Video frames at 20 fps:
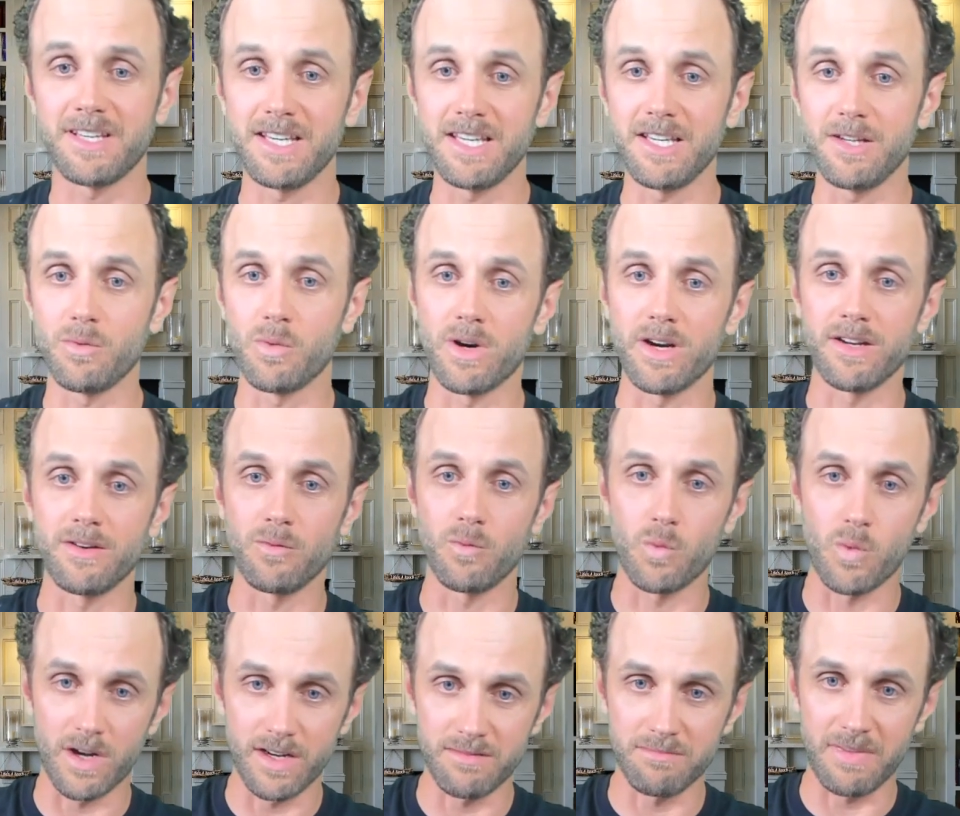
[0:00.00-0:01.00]
He
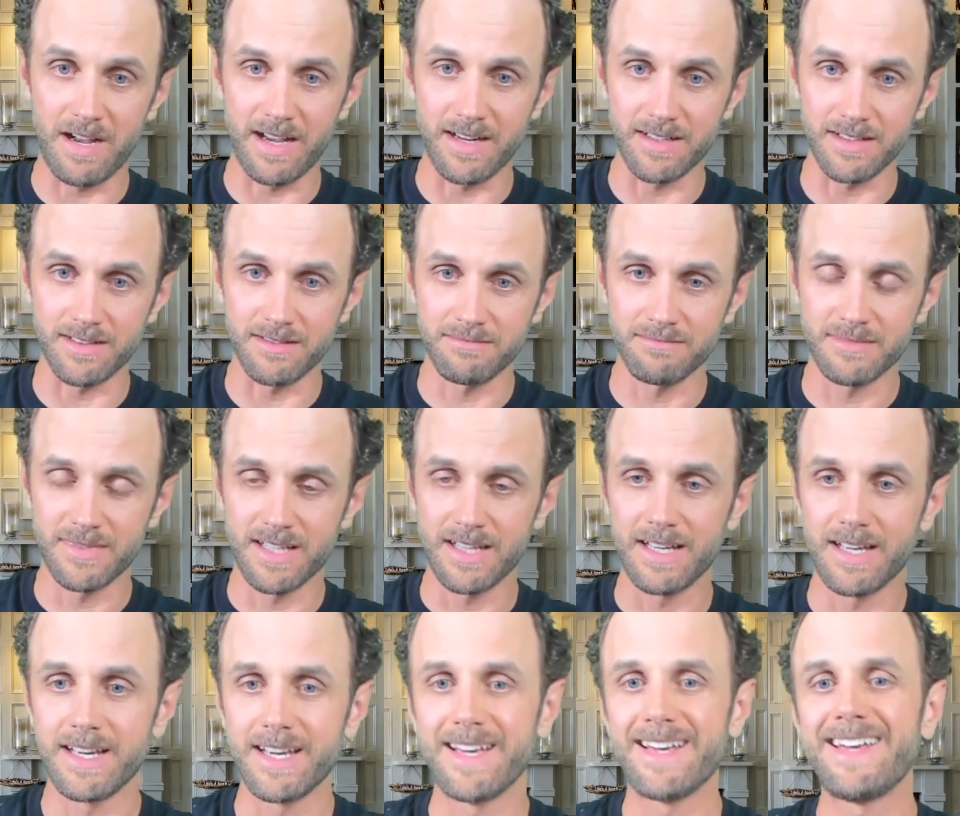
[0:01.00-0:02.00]
won 1 bottle.
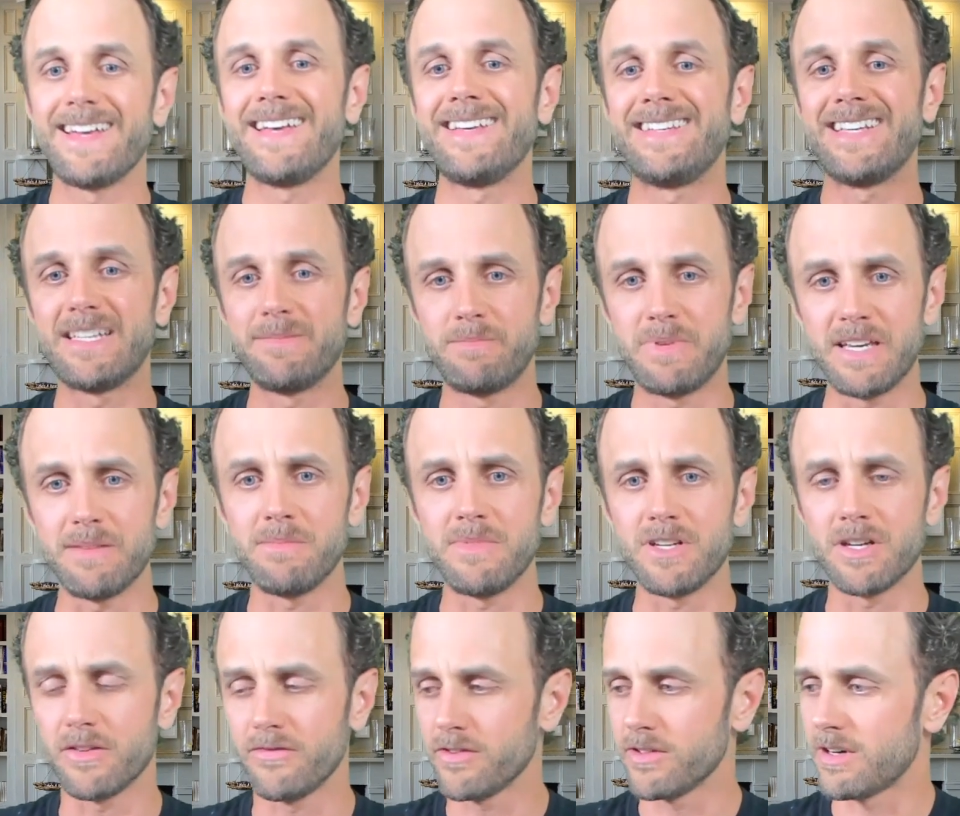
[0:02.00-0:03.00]
He did beat
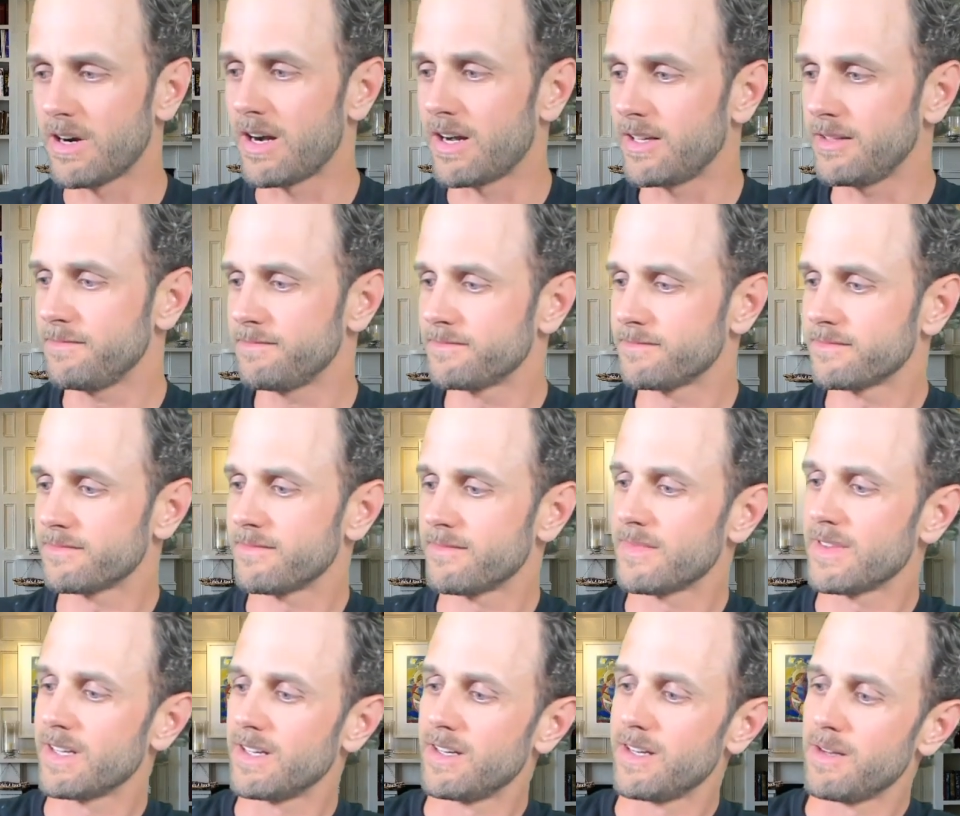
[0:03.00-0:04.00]
me overall,
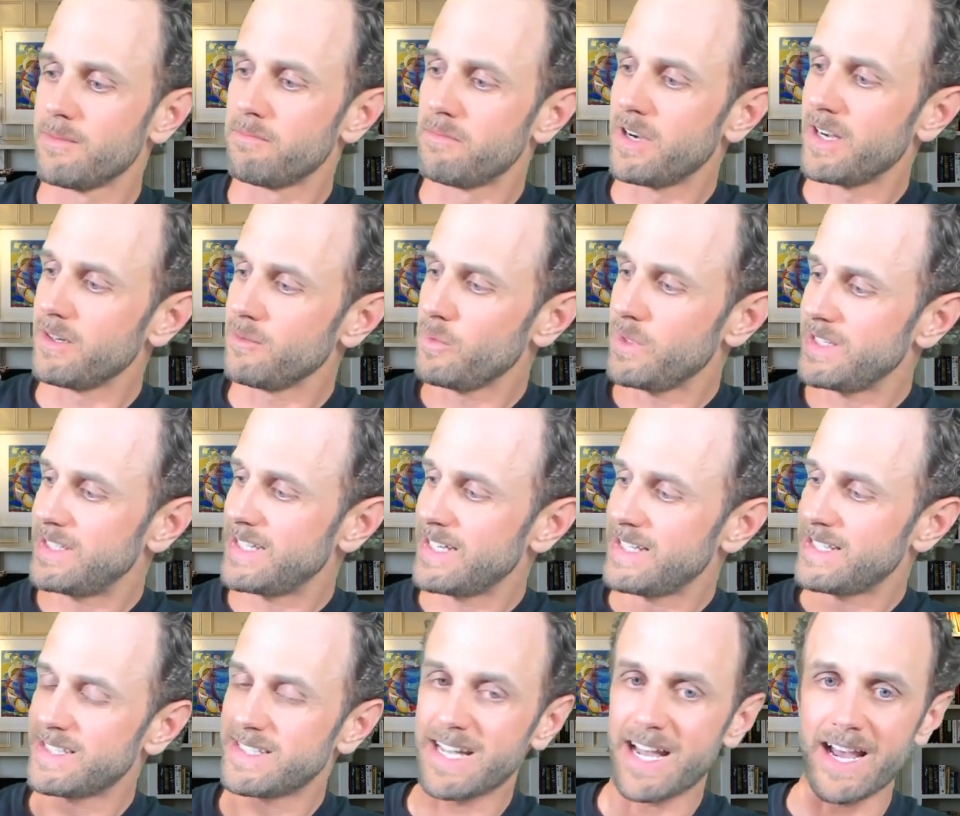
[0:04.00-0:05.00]
but we
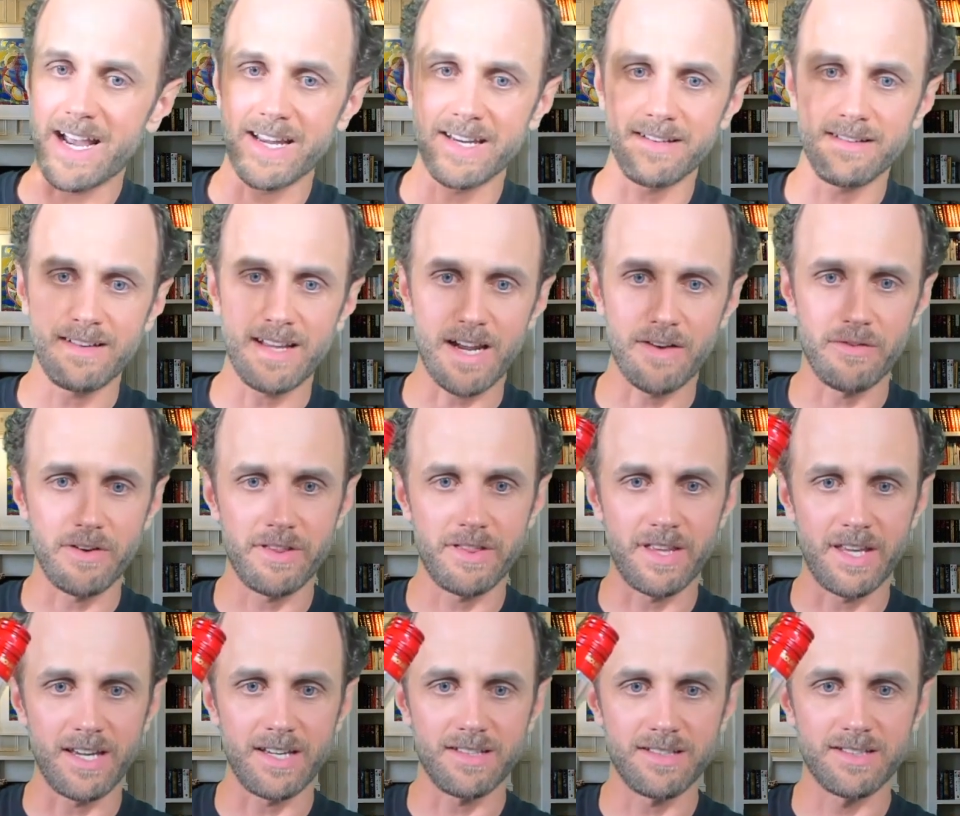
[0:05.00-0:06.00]
did sign
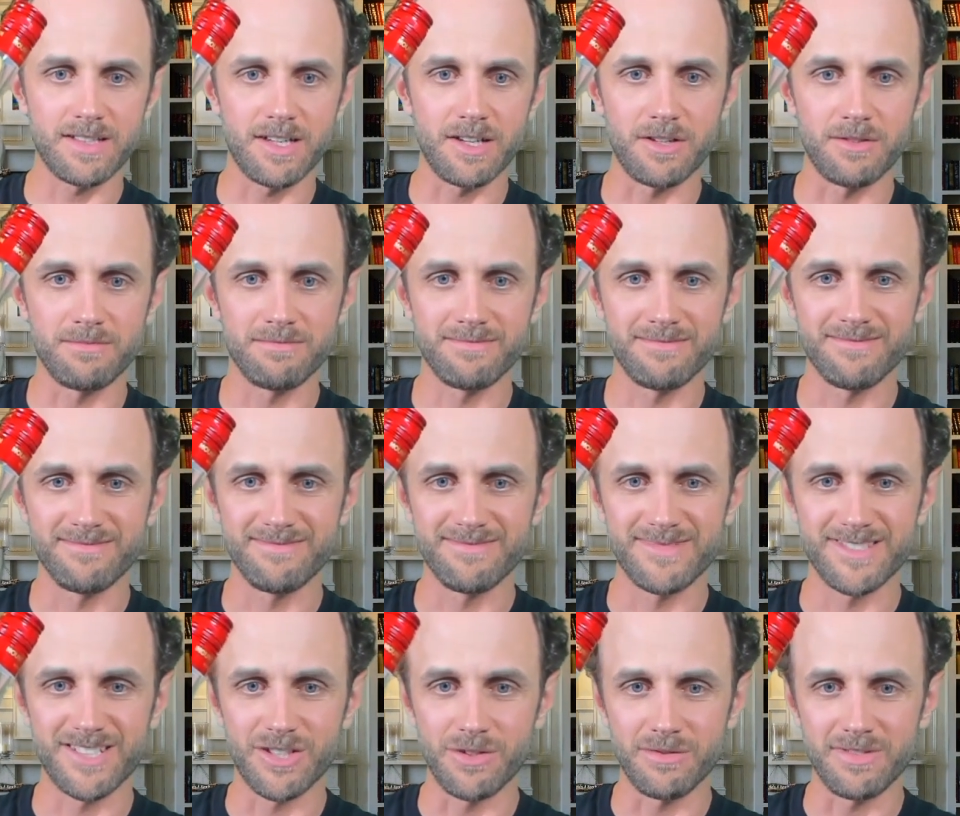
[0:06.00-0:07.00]
everything. So
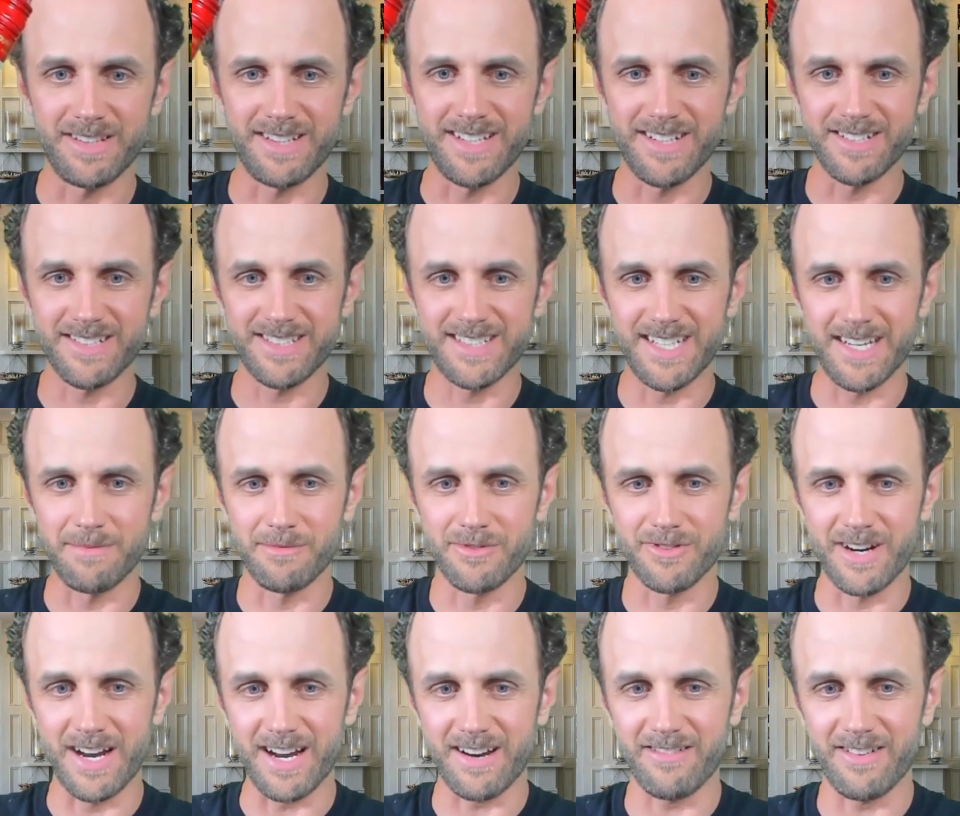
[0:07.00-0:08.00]
there's Tim
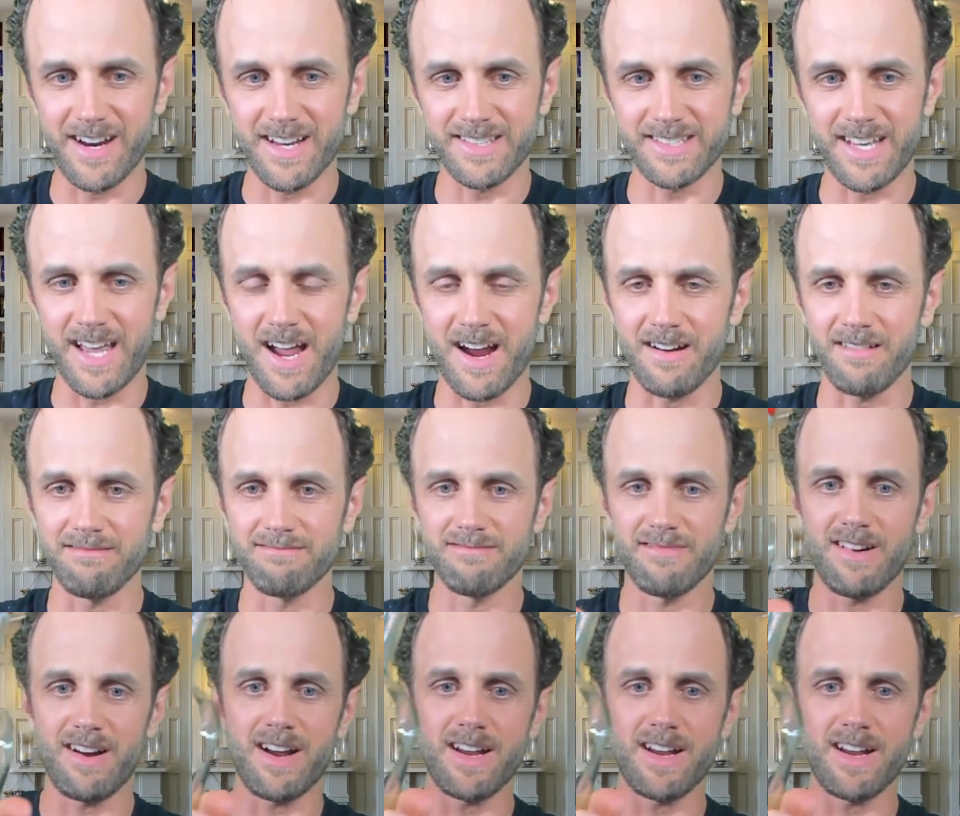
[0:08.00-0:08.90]
Crack right there.